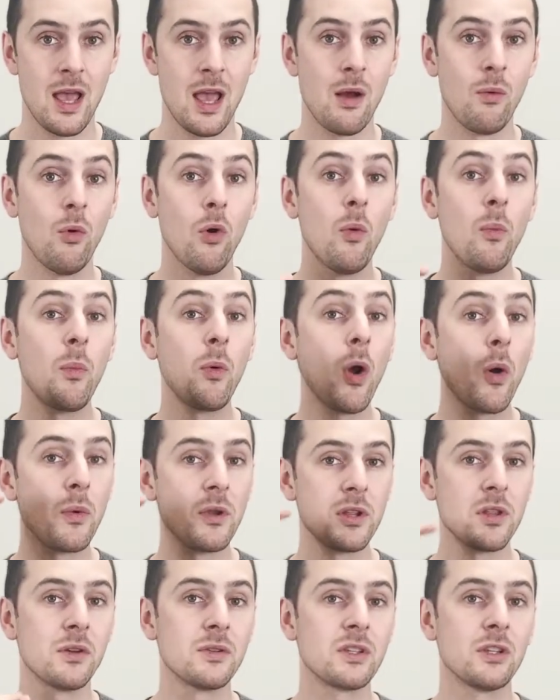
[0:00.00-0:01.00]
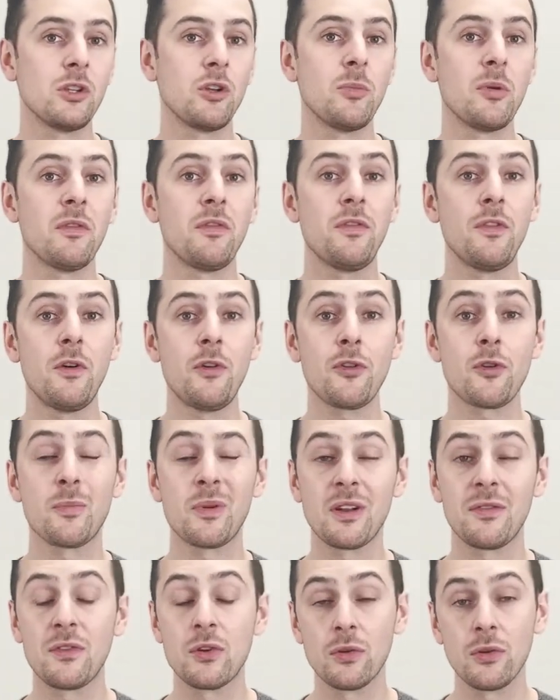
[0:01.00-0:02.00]
And we'll go into those a little bit further,
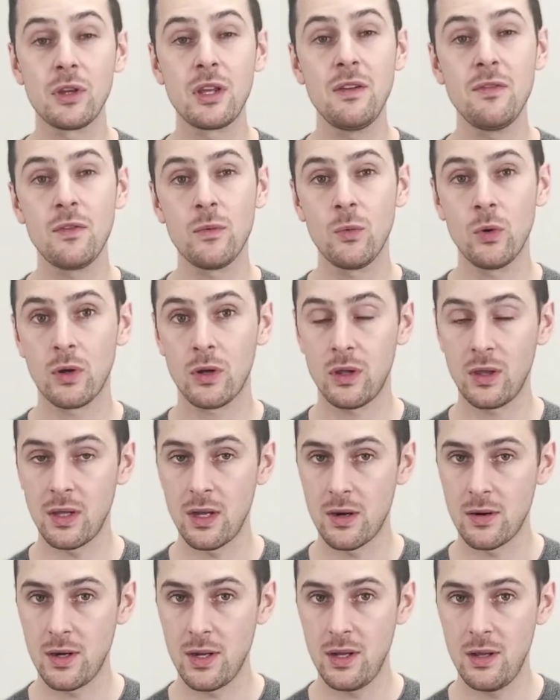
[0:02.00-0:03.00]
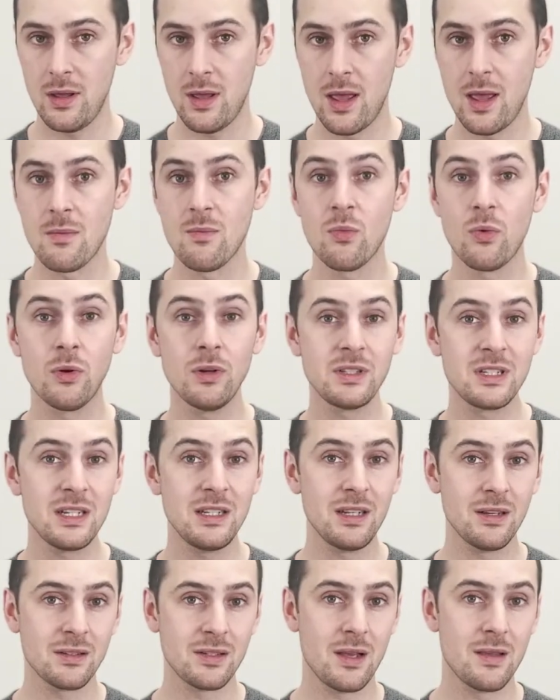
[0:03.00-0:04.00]
but if you're looking for more clarity and more
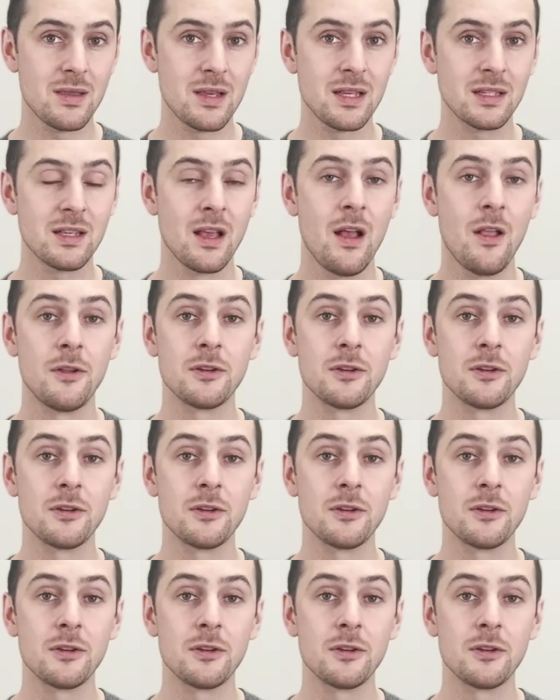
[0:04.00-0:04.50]
details on this,